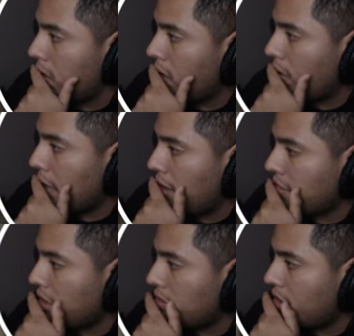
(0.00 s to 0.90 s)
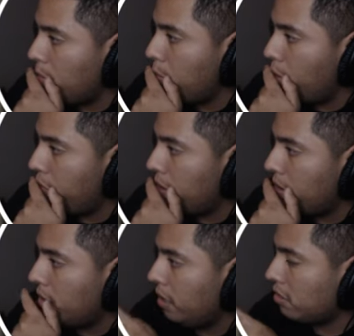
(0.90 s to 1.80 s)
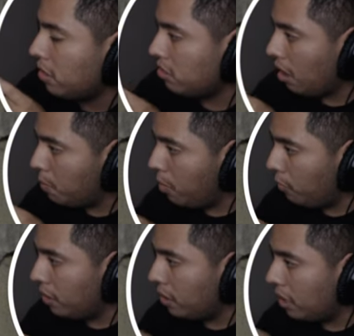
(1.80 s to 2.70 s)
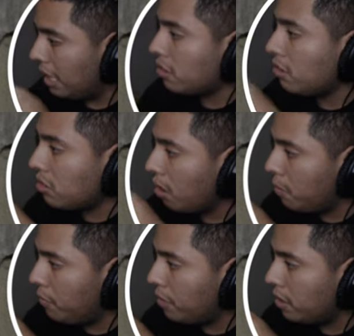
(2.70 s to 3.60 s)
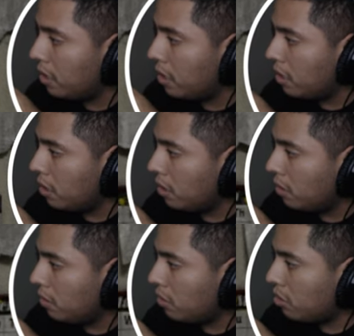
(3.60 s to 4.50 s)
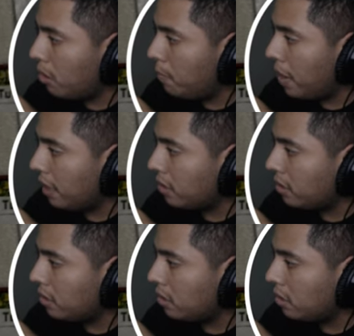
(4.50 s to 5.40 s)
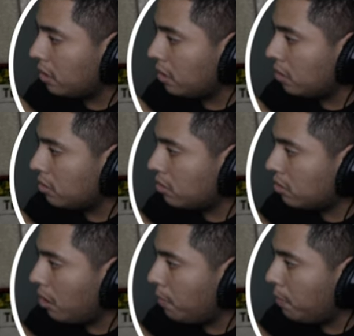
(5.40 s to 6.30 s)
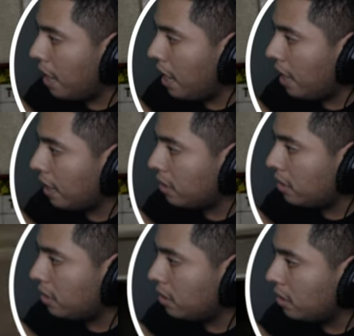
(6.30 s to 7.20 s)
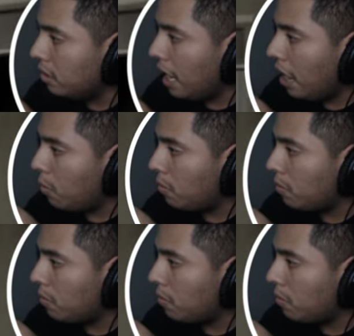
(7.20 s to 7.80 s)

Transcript: Okay, he's gonna start moving. He's gonna start moving. He's gonna start moving. Let's turn back. Turn back. Now.